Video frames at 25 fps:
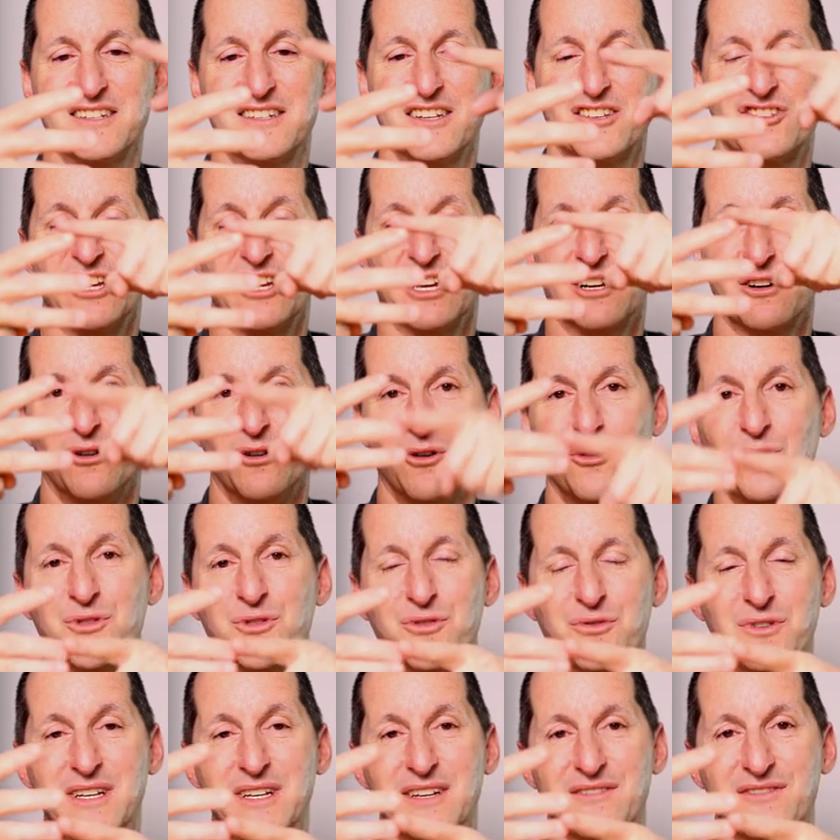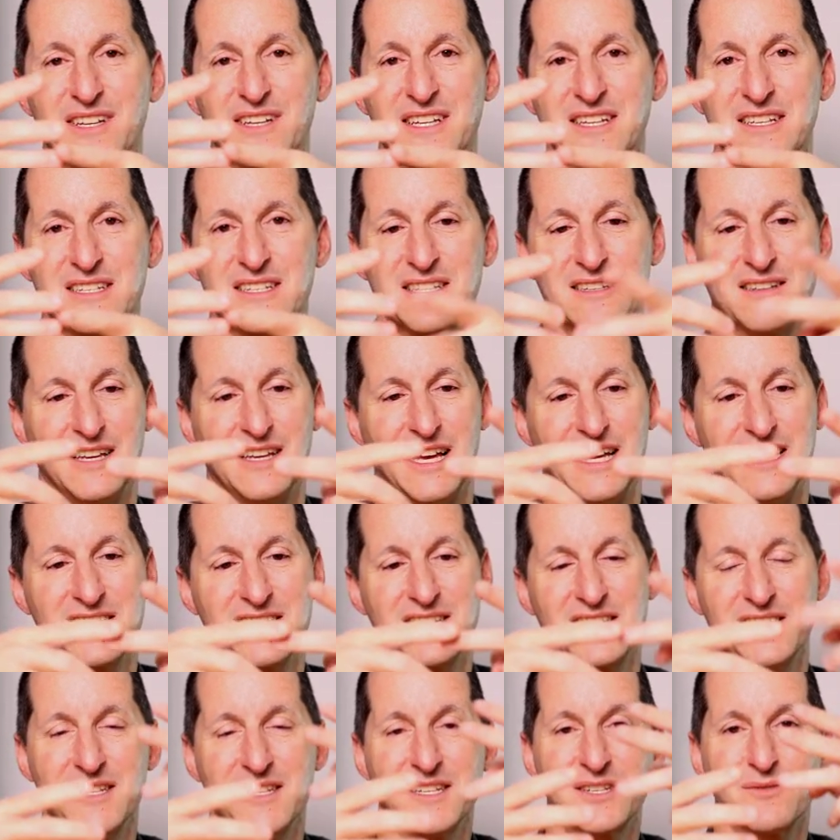check all 3 of these, as does
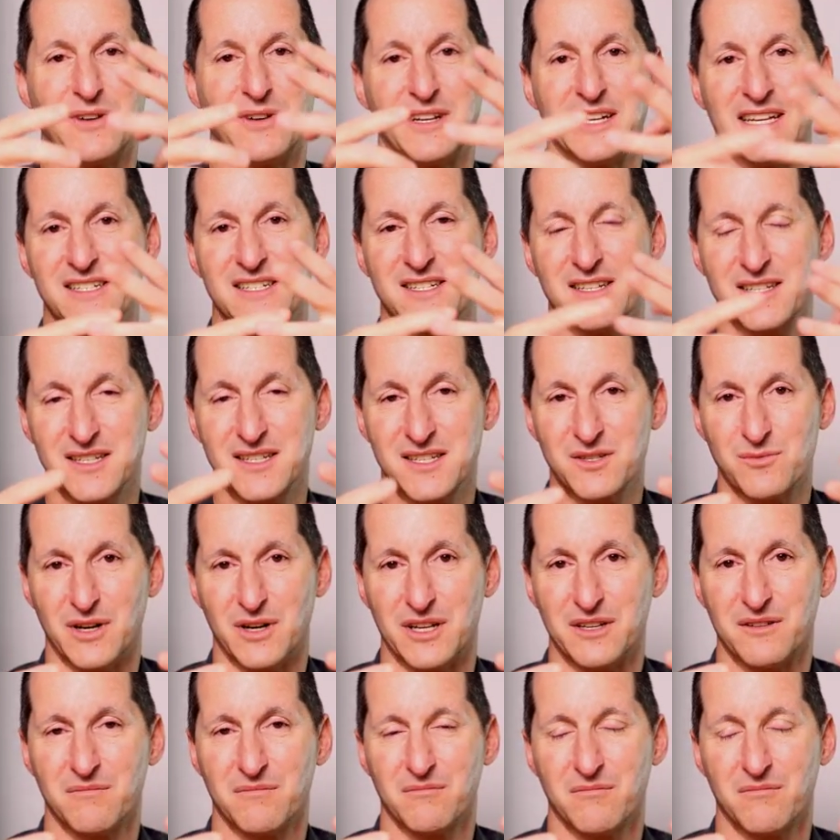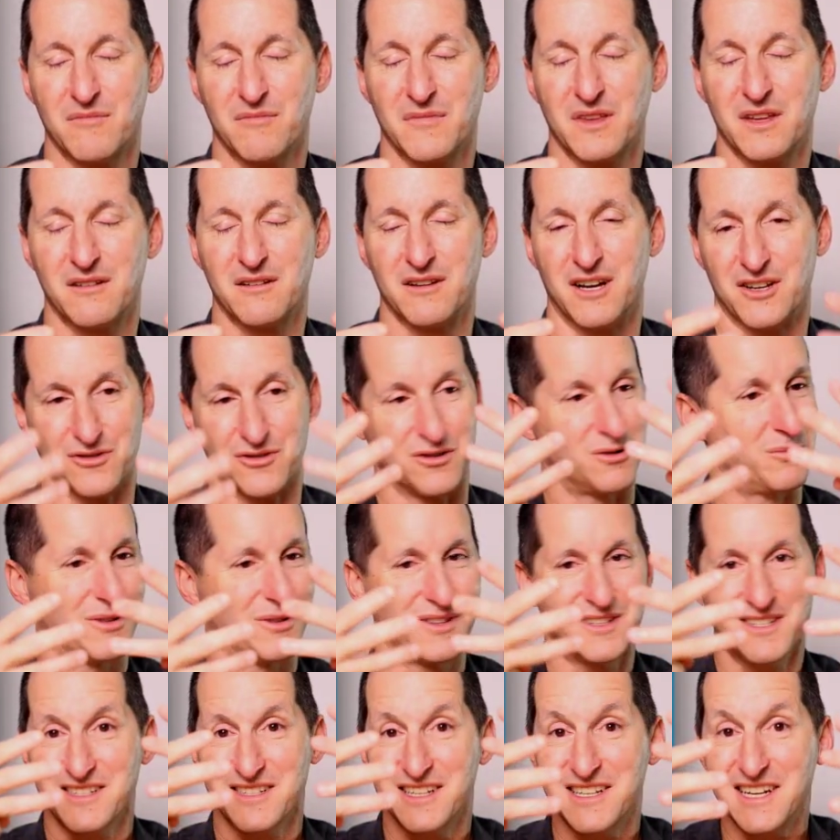this one, as does this one. I should have put
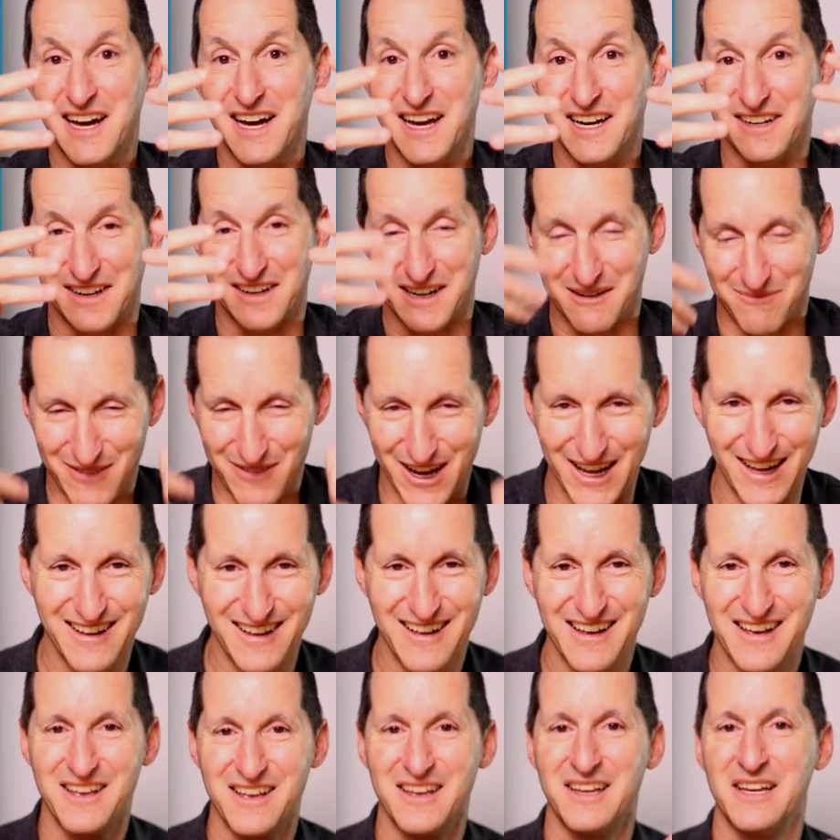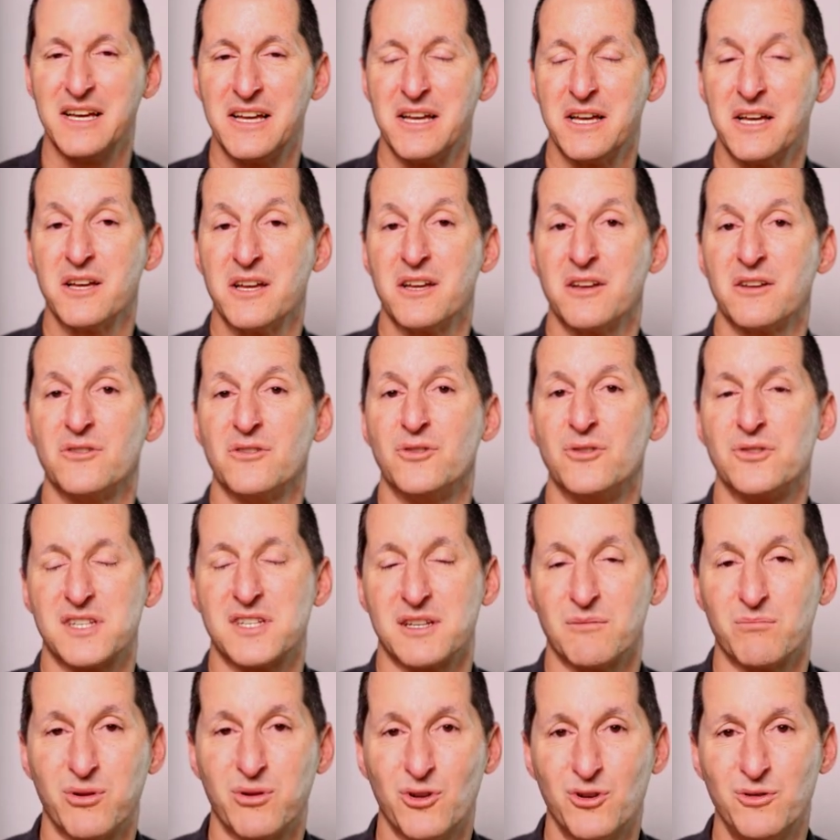this in a diagram. Using
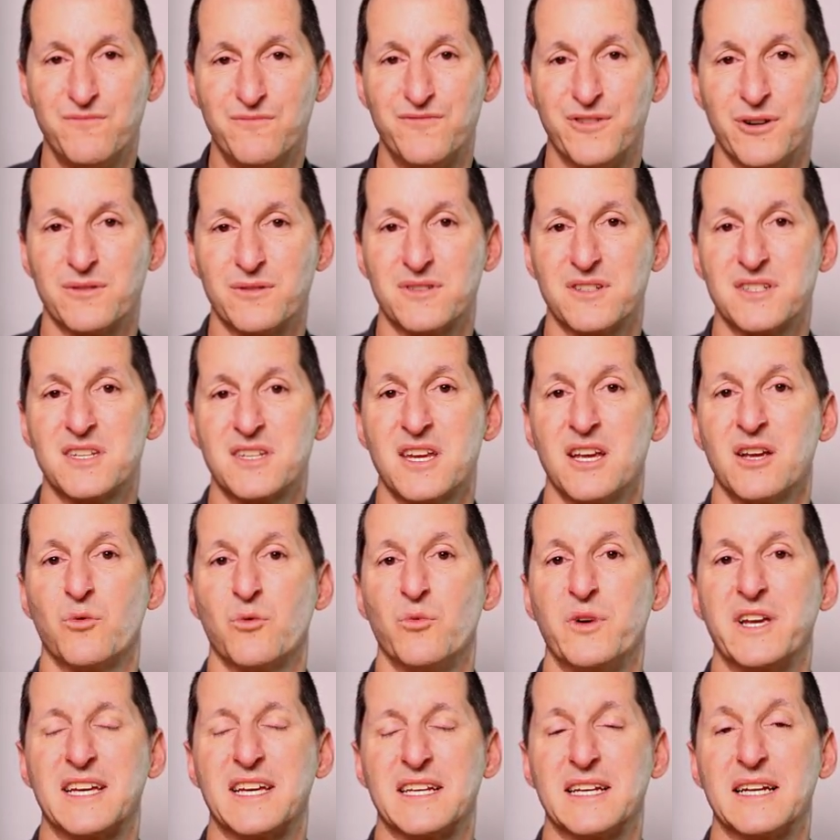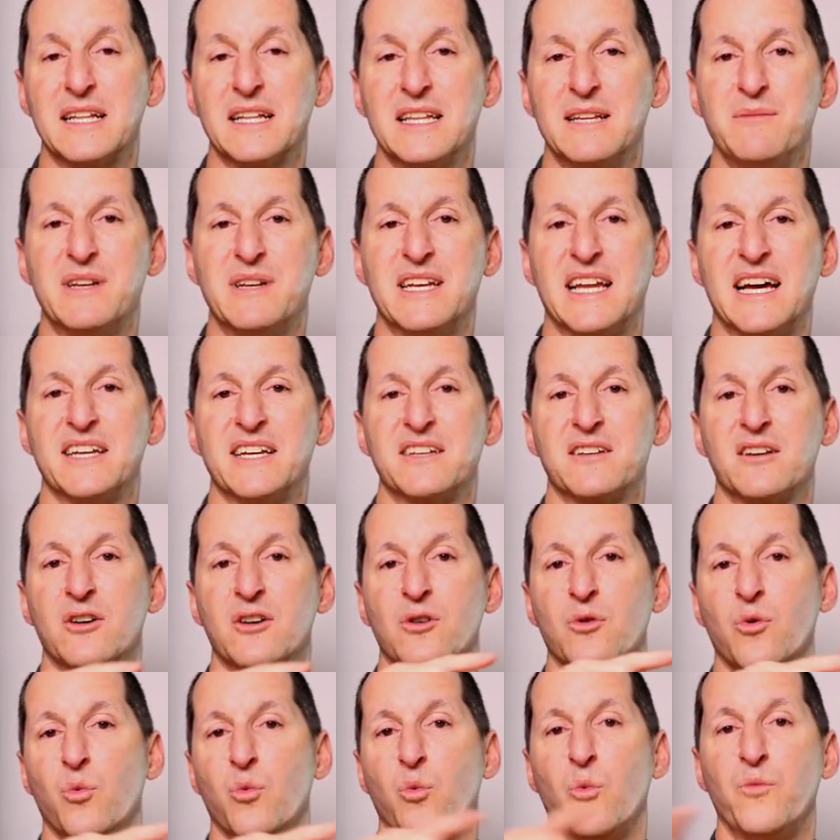Bloom filters, we can eliminate
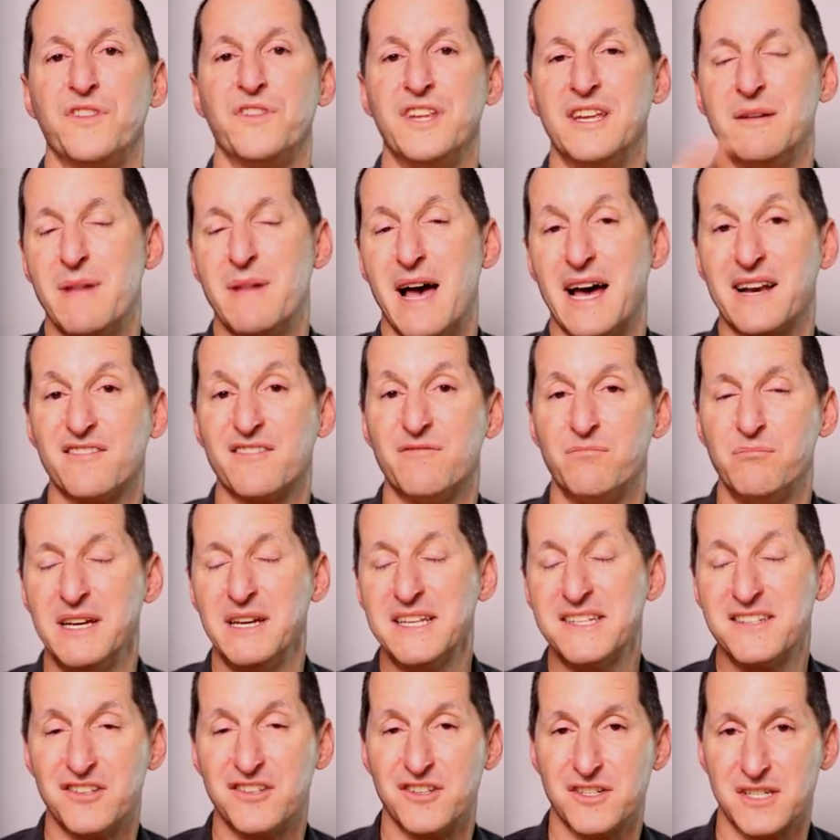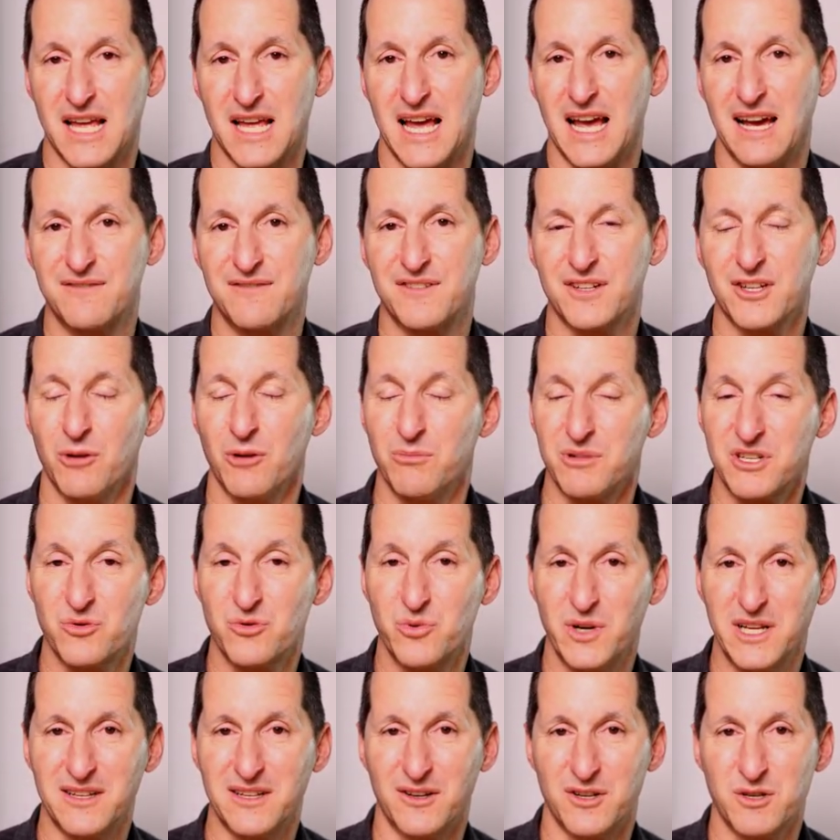the amount of messages that have to go
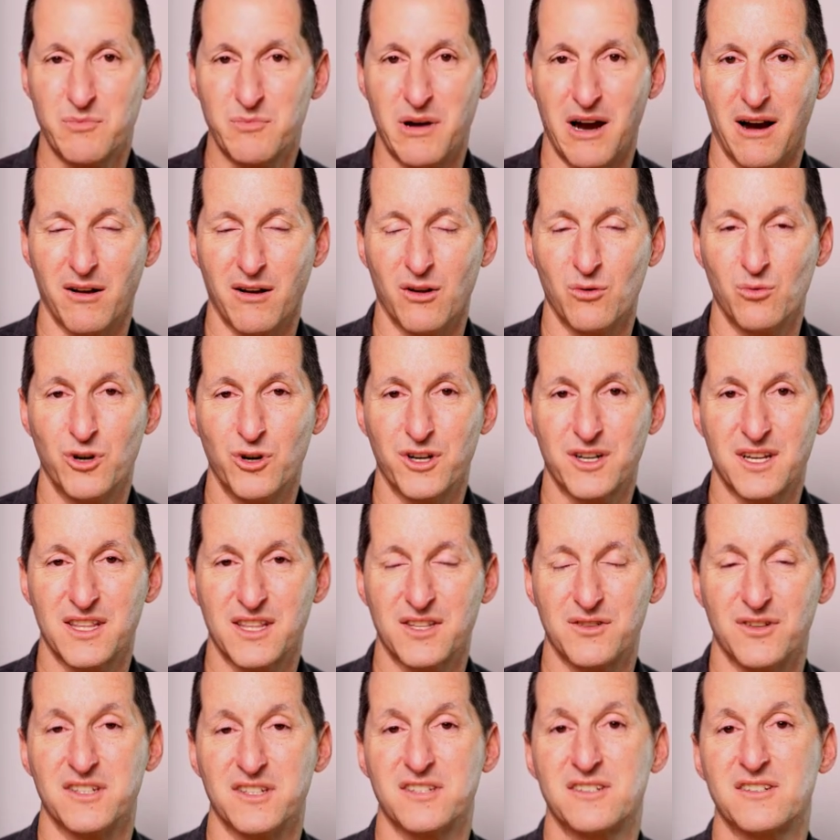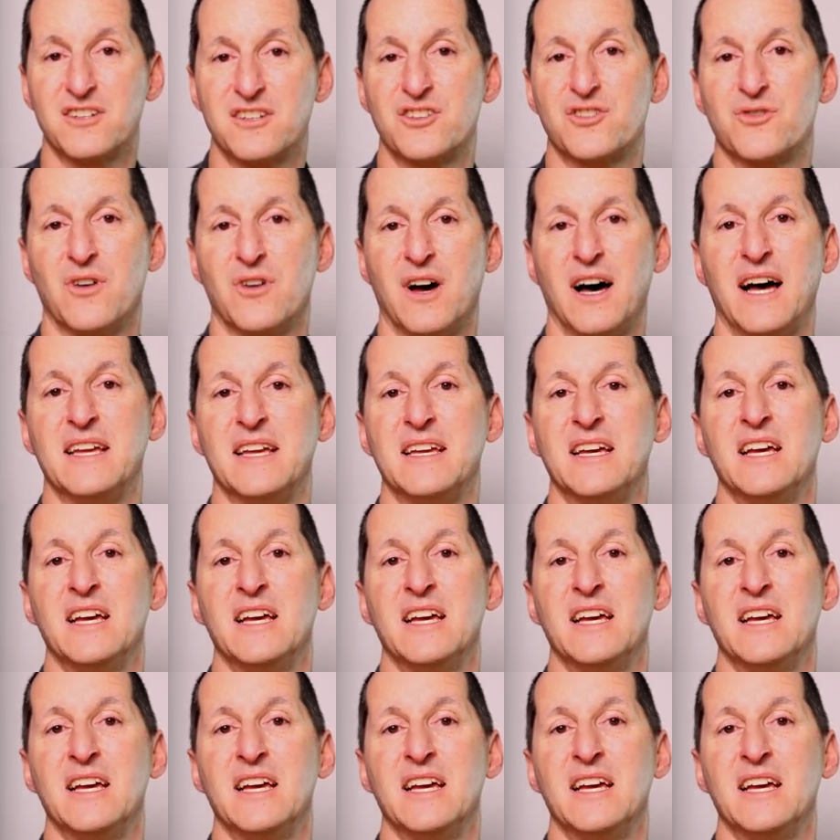between those parallel worker threads to try